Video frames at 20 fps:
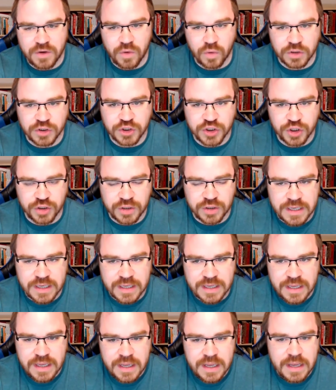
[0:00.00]
in your
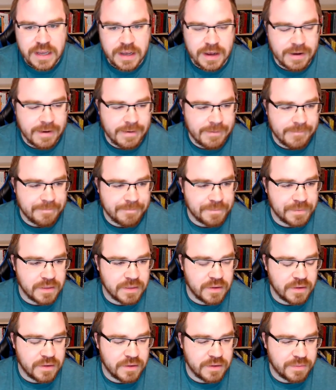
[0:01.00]
journey,
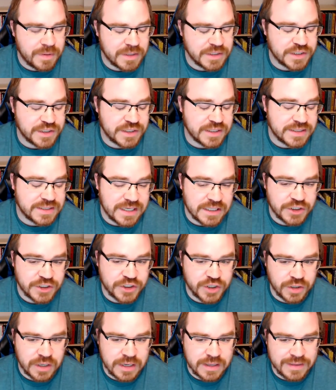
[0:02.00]
the patient success
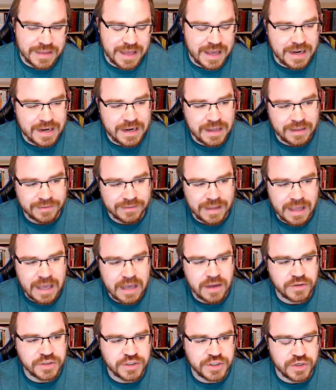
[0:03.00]
journey, that
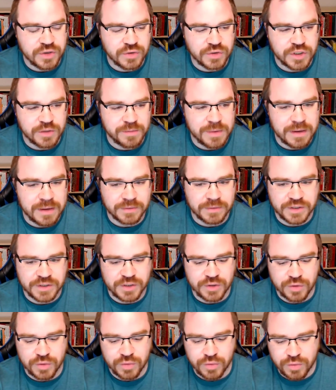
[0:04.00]
allows you to be able
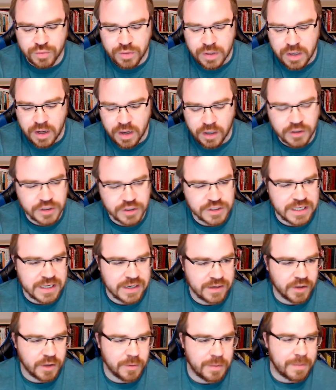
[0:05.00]
to
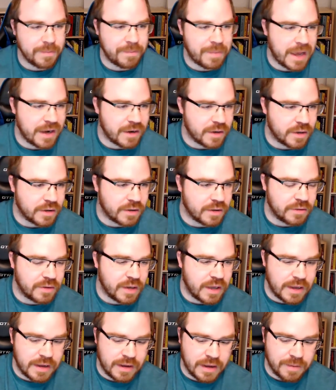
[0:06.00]
understand a little bit better
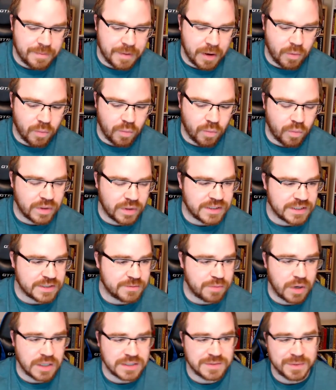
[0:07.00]
about what
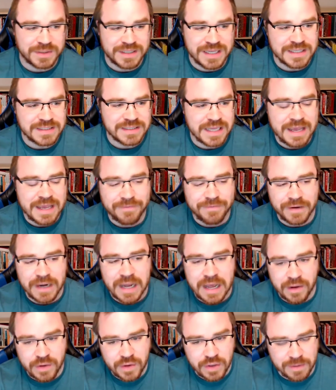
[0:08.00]
this prospect is, if and
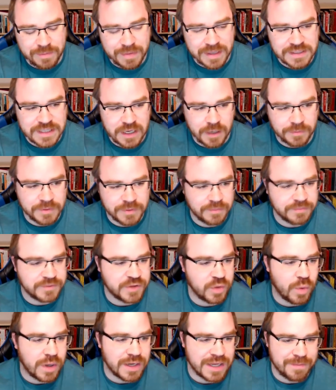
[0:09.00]
how you can best help them,
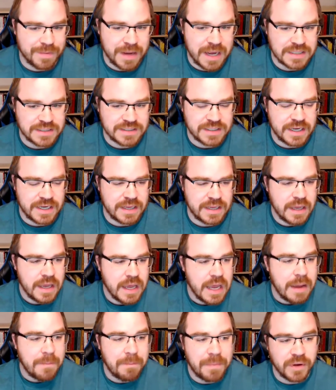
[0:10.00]
to what capacity,
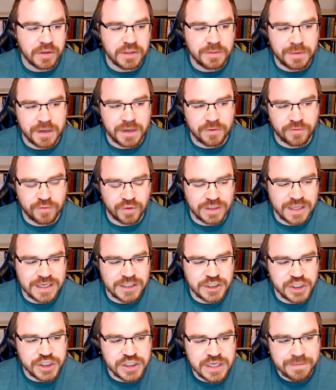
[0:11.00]
build a bit of
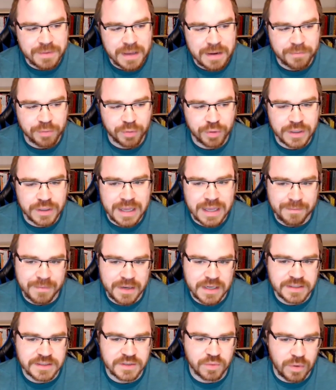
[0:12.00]
relationship and
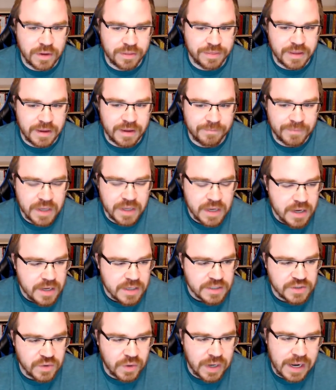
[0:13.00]
preeminence with them.
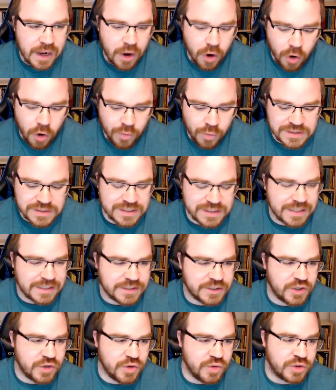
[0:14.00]
So I always
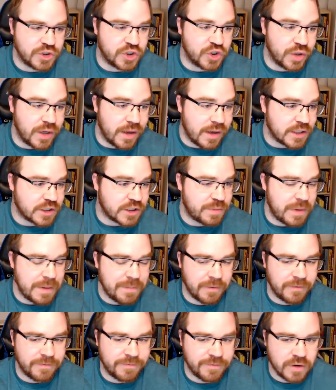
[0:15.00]
like to triage
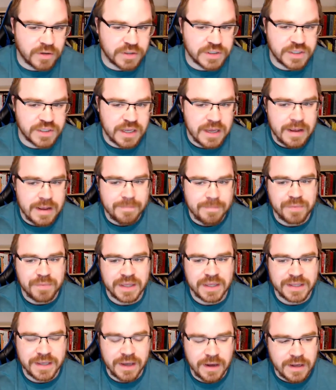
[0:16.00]
people first,
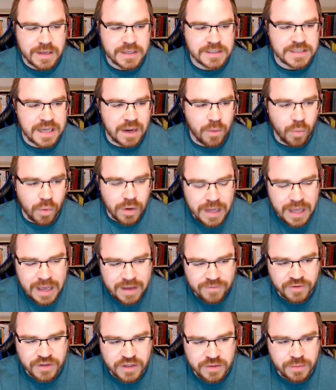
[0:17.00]
because I want to
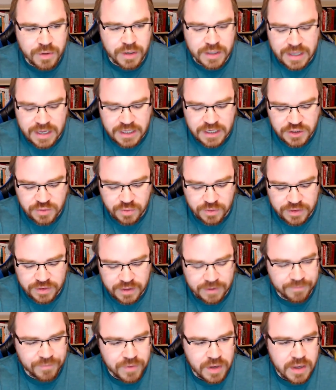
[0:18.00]
have a communication with
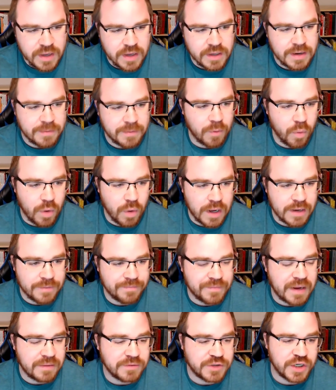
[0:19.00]
them. Number
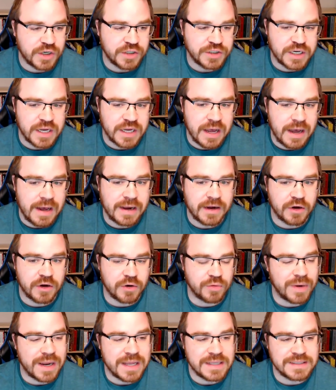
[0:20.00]
one, I'm charging
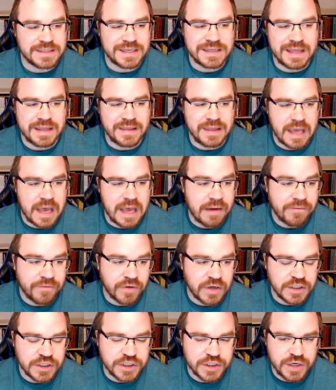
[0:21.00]
higher rates than the
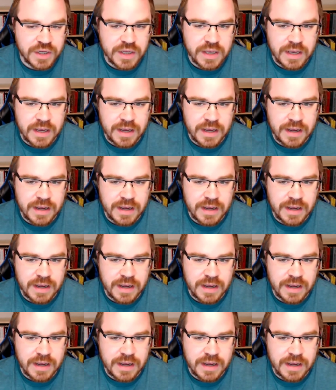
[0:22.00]
average